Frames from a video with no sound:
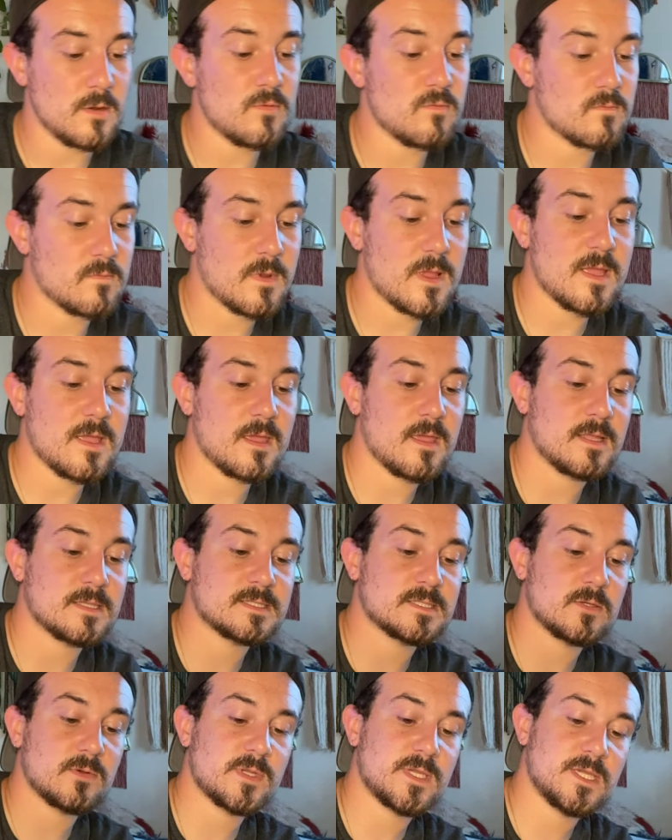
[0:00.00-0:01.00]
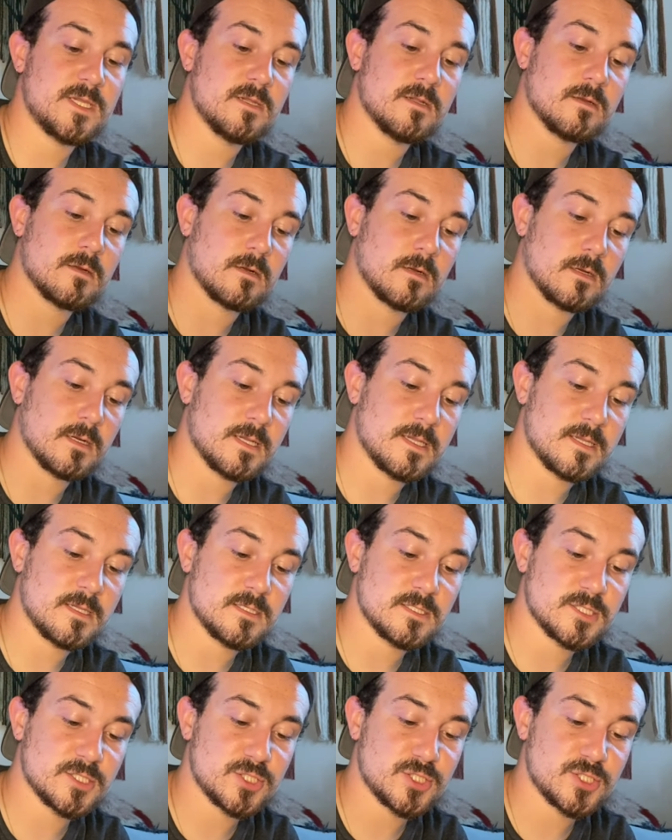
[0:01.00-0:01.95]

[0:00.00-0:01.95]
Right, so here are his